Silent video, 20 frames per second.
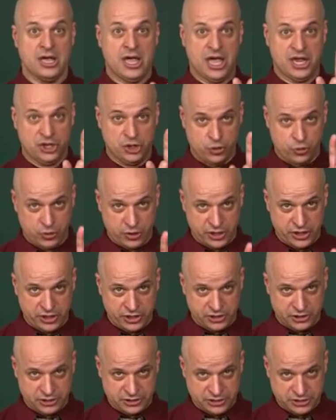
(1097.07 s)
And you're
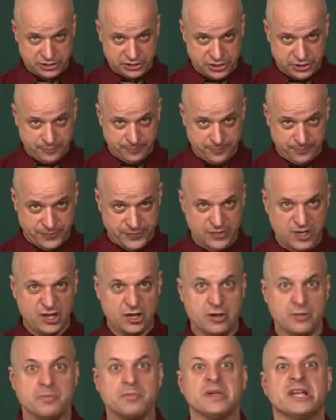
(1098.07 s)
going to learn them
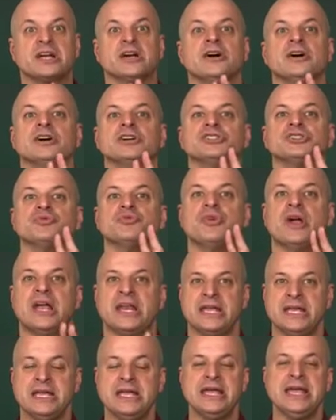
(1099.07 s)
because,
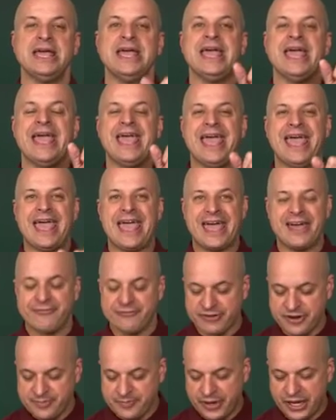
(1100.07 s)
ready?
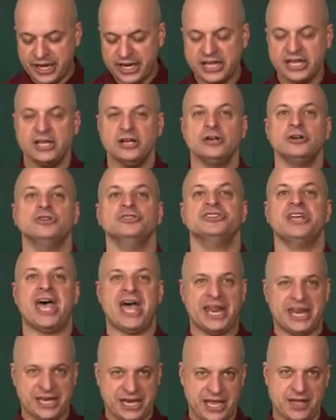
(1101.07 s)
Everybody who's
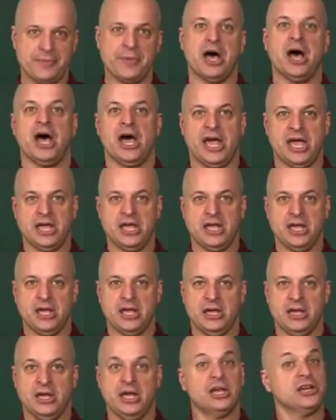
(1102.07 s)
had an MI
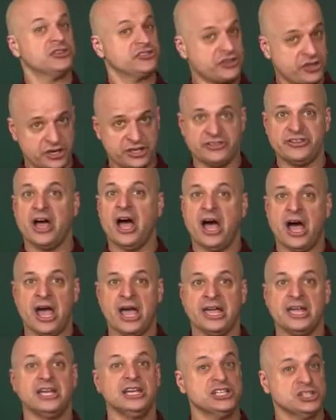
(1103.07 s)
and is going to
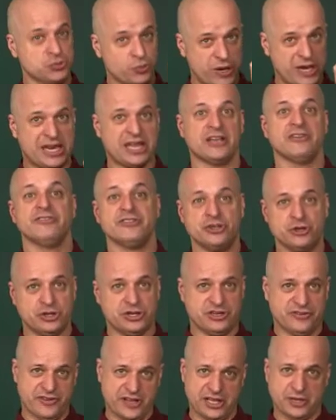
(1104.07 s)
die is waiting for you to
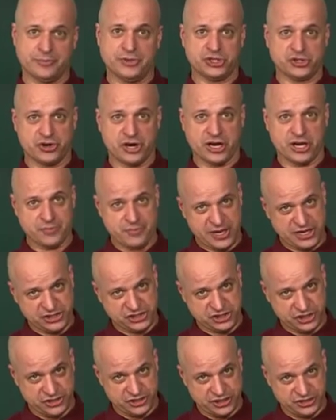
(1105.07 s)
develop a drug
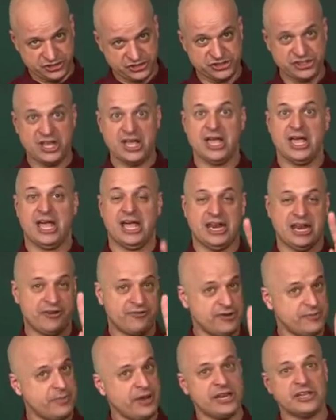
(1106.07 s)
based on this. And
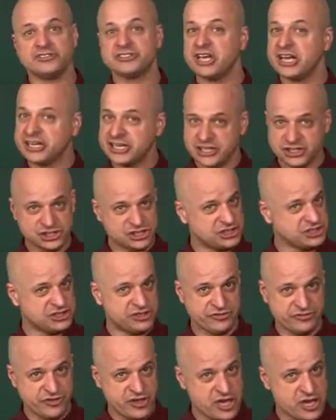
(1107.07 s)
everybody who's got
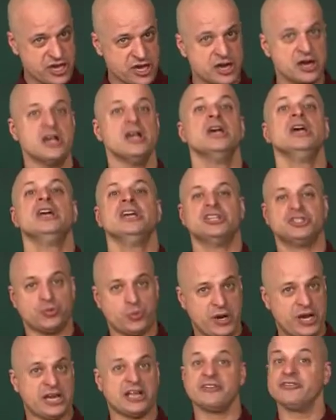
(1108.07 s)
congestive failure is
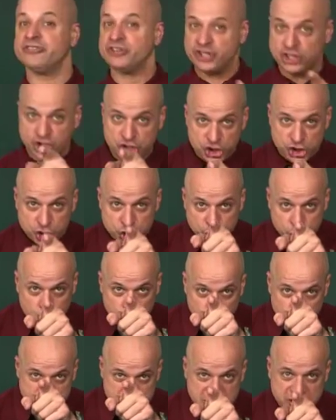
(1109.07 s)
waiting for
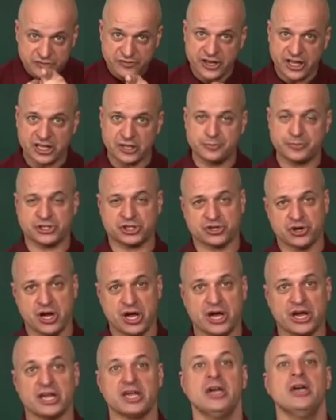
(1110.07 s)
you to develop a
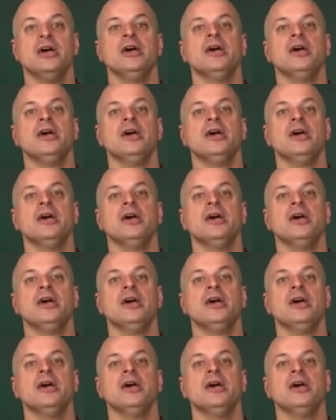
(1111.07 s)
drug